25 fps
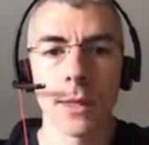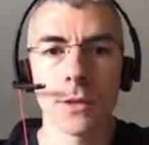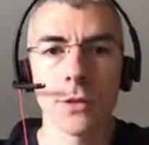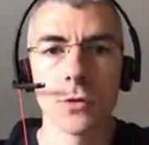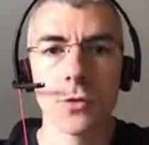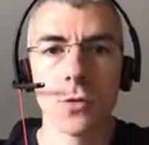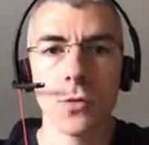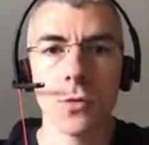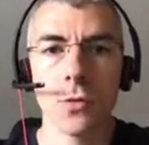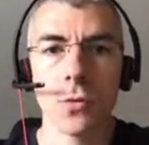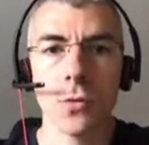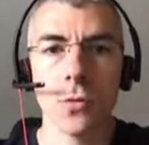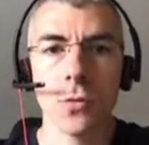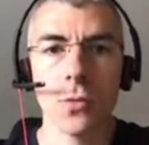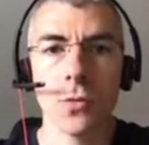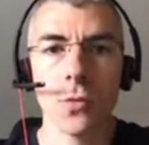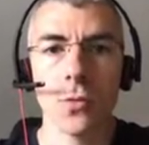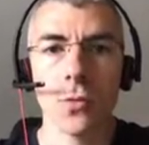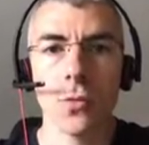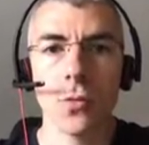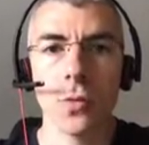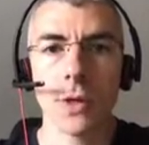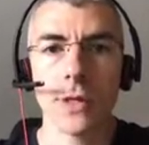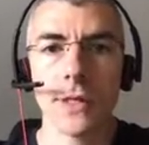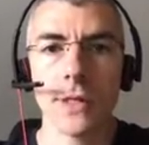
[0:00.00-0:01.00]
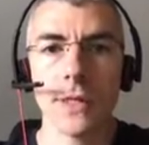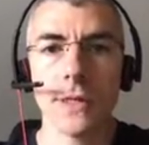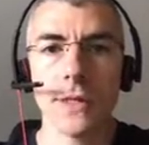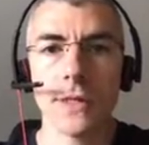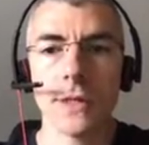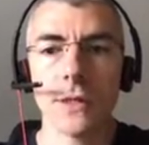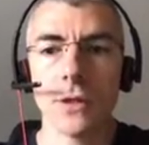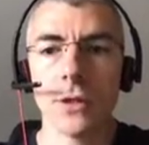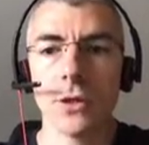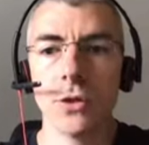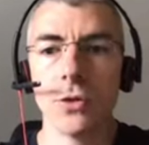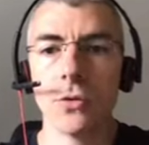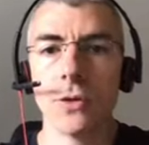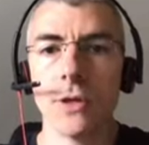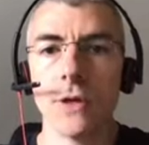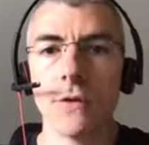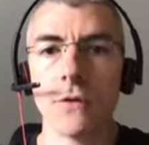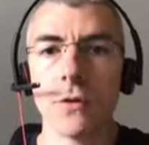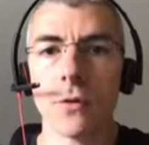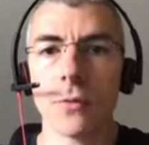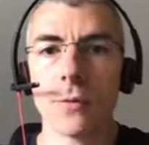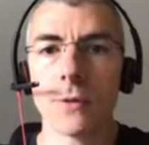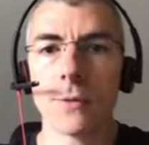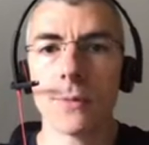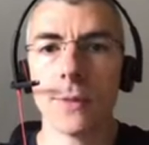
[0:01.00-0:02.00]
So, what is
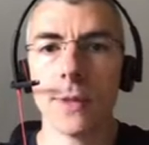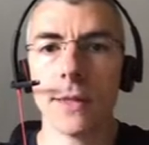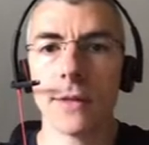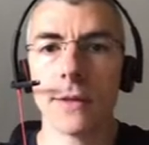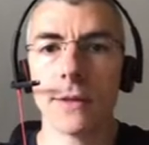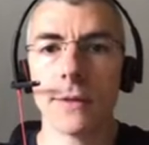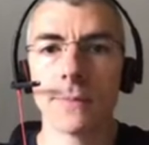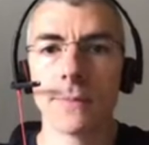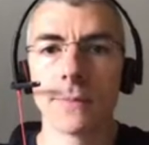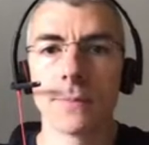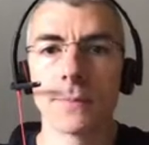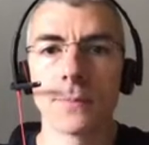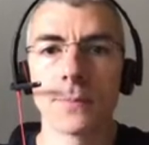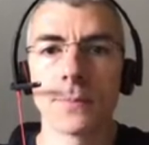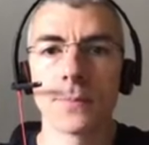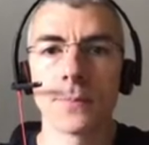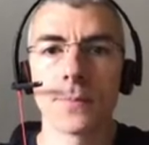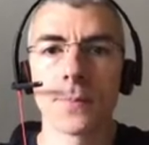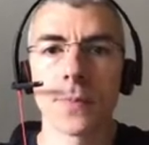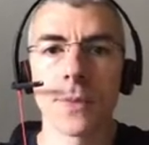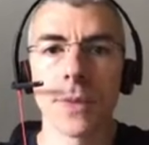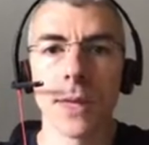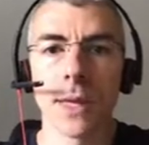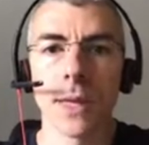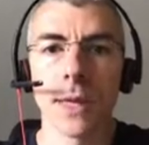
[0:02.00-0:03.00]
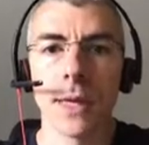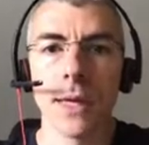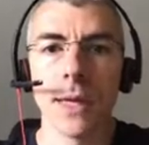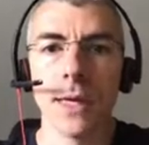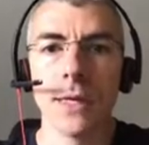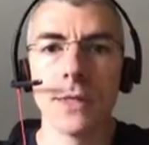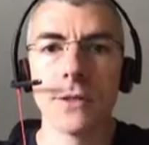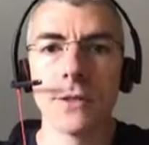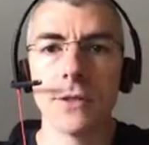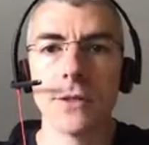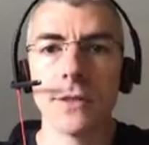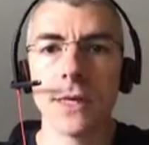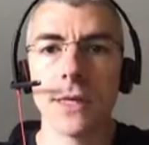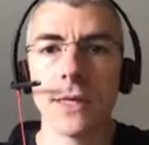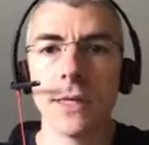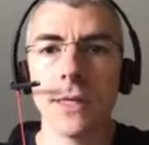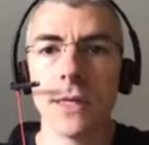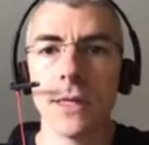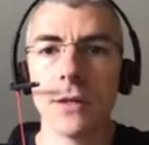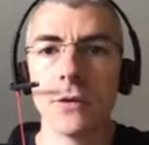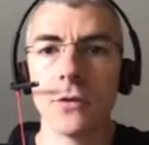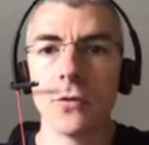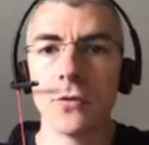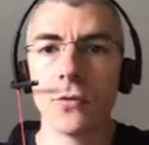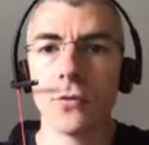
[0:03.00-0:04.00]
UniformSplit? It's a
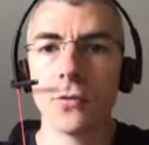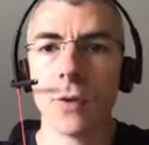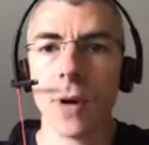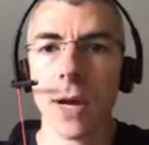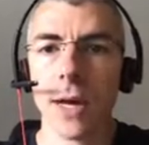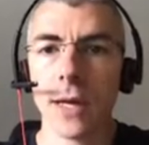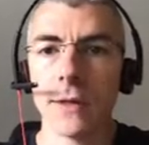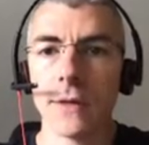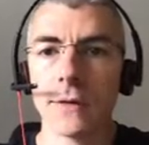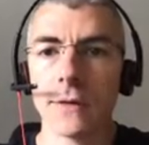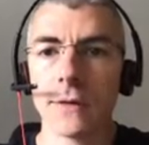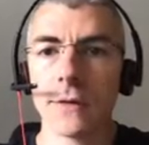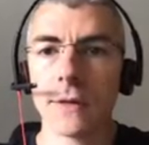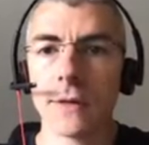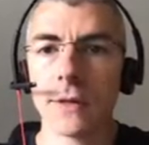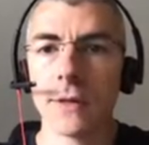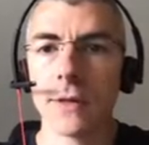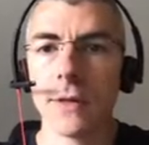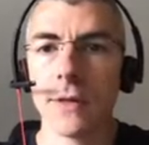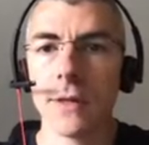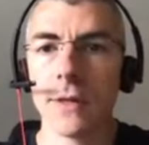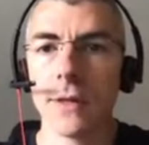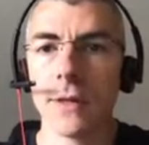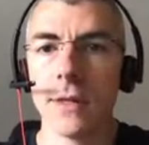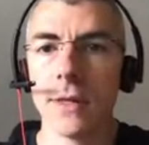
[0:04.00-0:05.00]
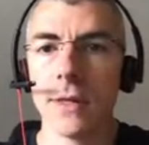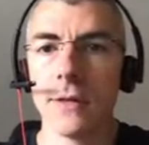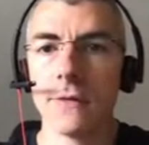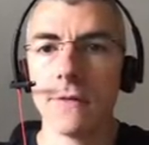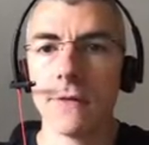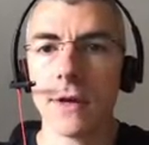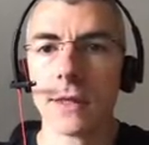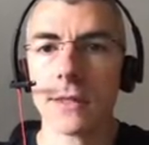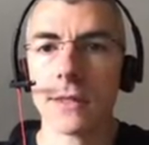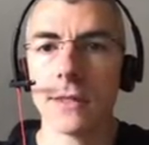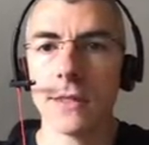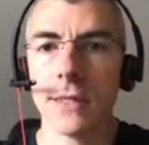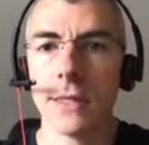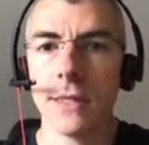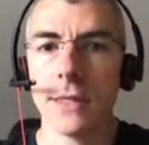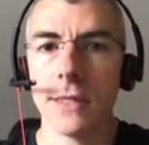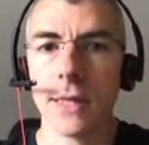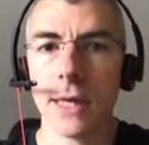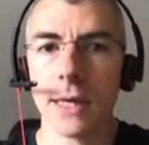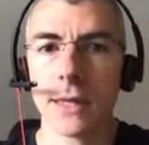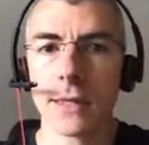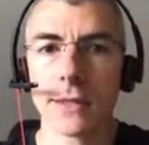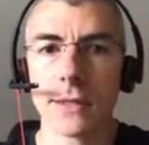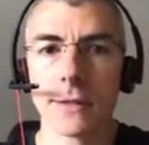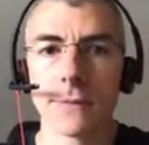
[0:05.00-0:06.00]
technique to write the inverted
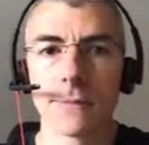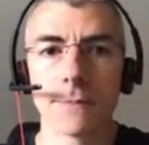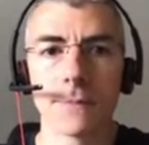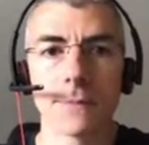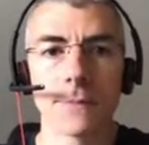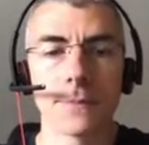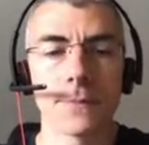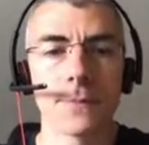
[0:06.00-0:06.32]
index.